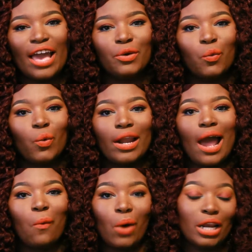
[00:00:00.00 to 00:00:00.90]
and where
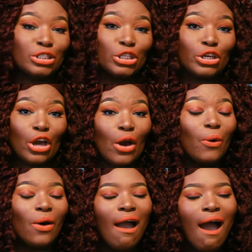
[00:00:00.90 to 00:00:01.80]
I want it to
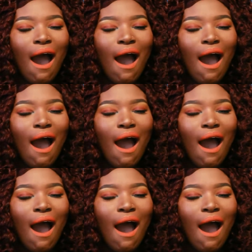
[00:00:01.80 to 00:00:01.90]
go.